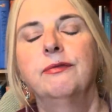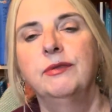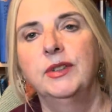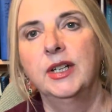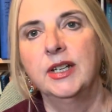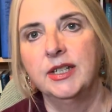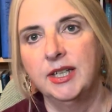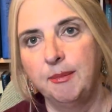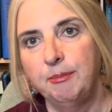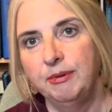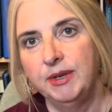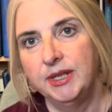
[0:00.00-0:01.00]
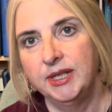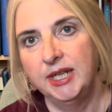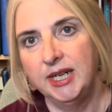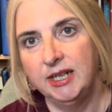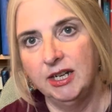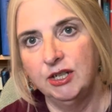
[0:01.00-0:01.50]
the contemporary
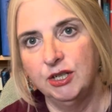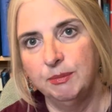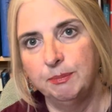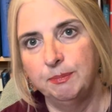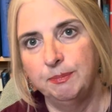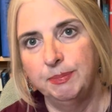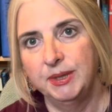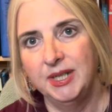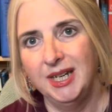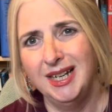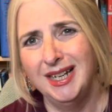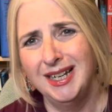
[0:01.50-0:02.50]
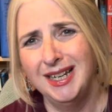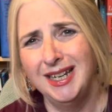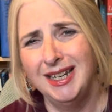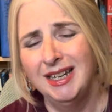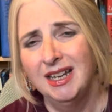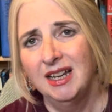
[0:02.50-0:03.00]
teenager,
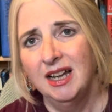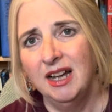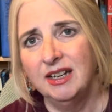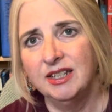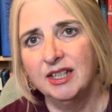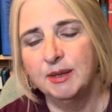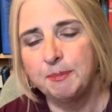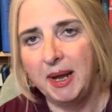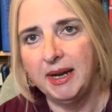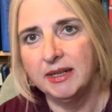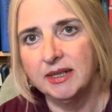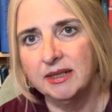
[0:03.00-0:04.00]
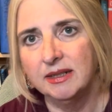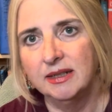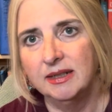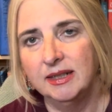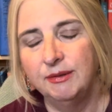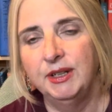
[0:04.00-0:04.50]
particularly, I suspect,
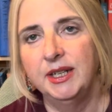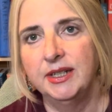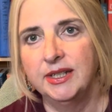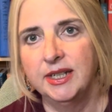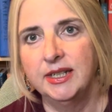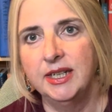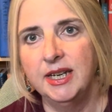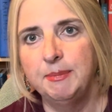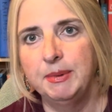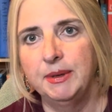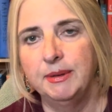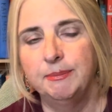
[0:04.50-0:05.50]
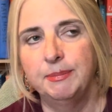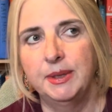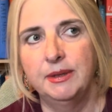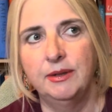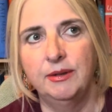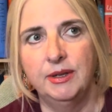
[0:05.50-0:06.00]
living in a city, but not